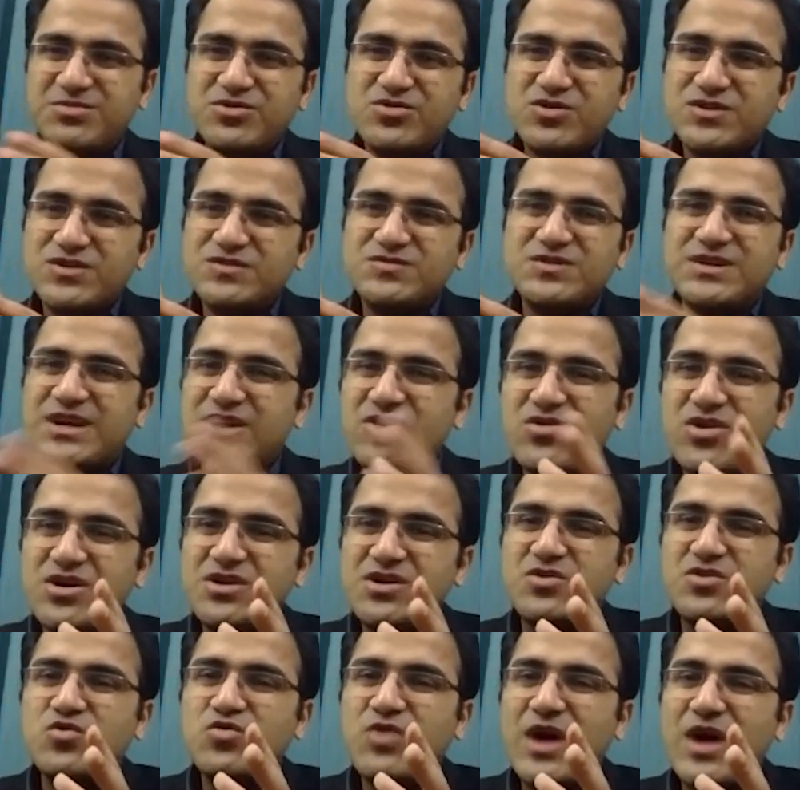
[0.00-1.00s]
because we
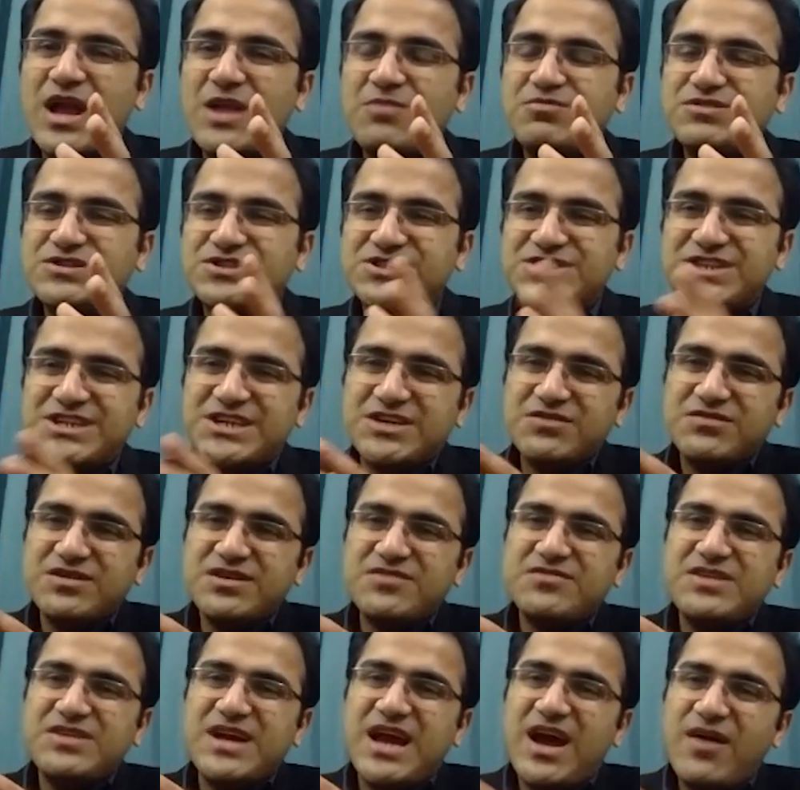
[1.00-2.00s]
cannot do LP straight
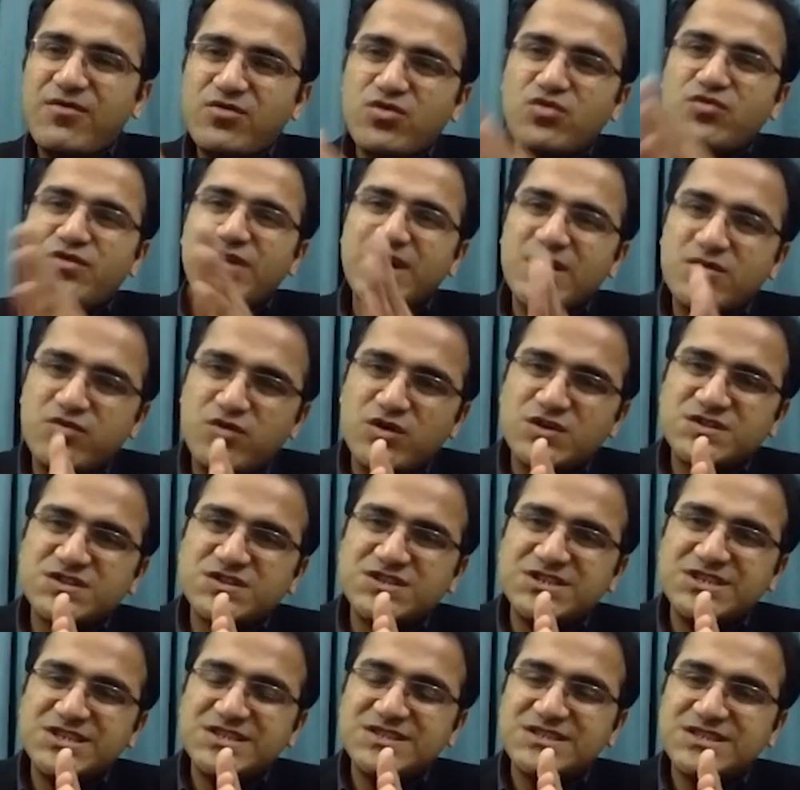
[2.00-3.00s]
away, we have to wait for
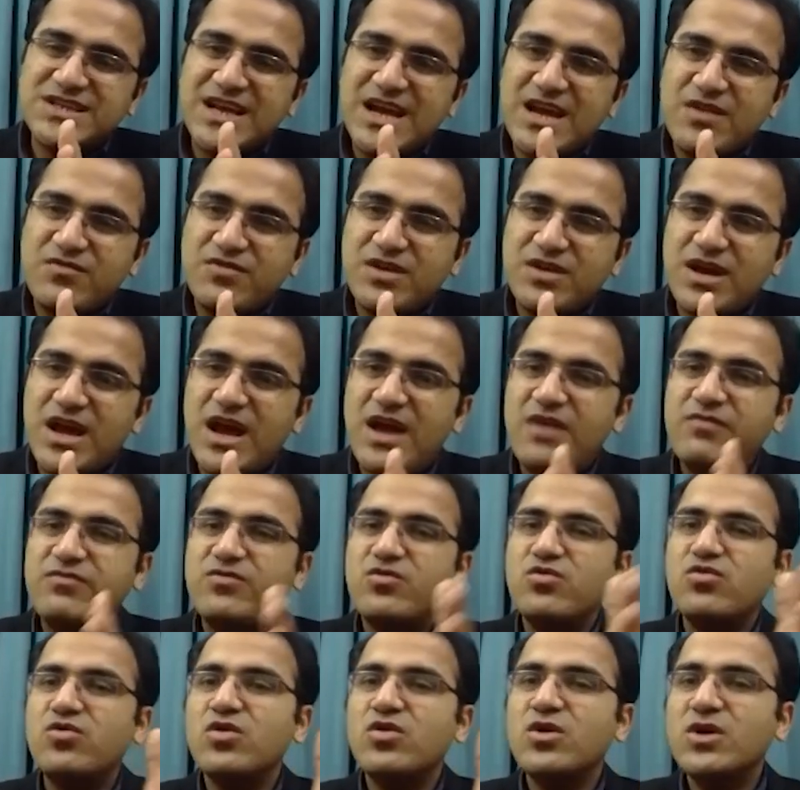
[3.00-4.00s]
CT scan, we have
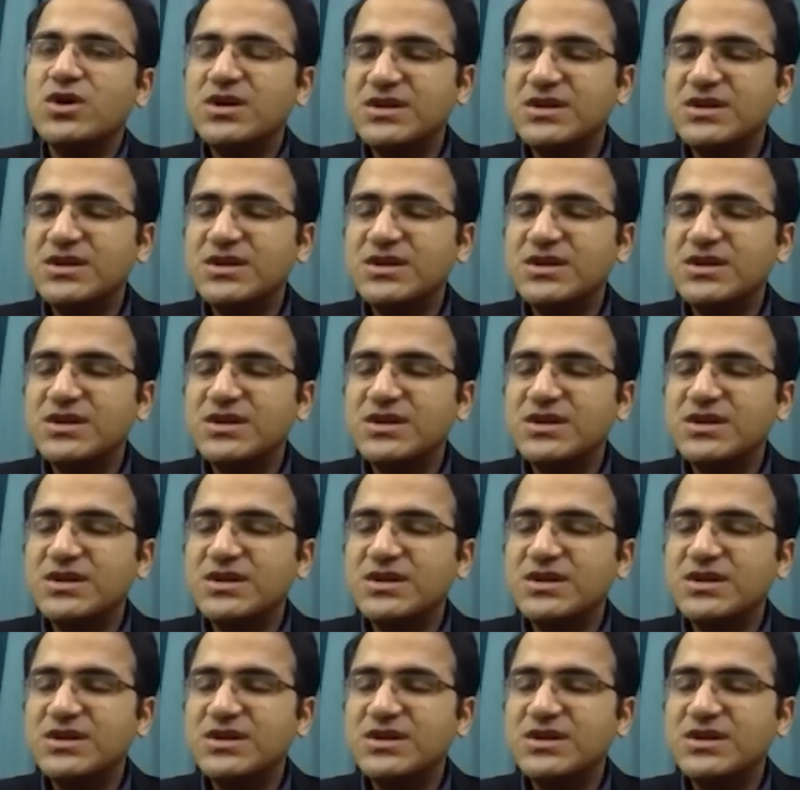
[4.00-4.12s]
to